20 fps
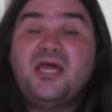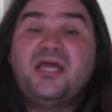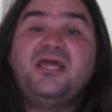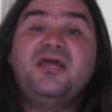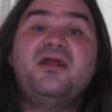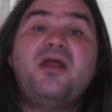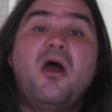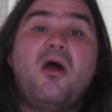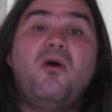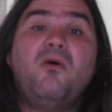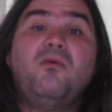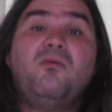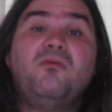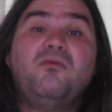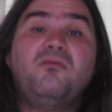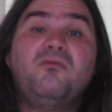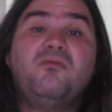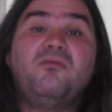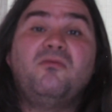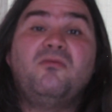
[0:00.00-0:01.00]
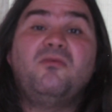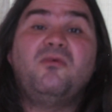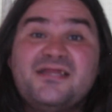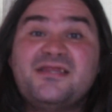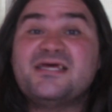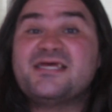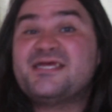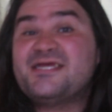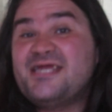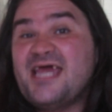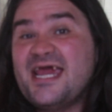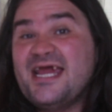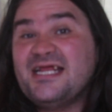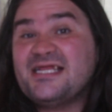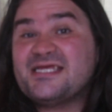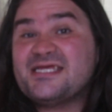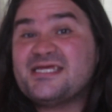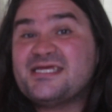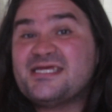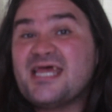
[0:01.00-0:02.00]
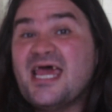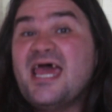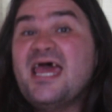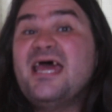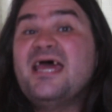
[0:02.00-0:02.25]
You know, the states,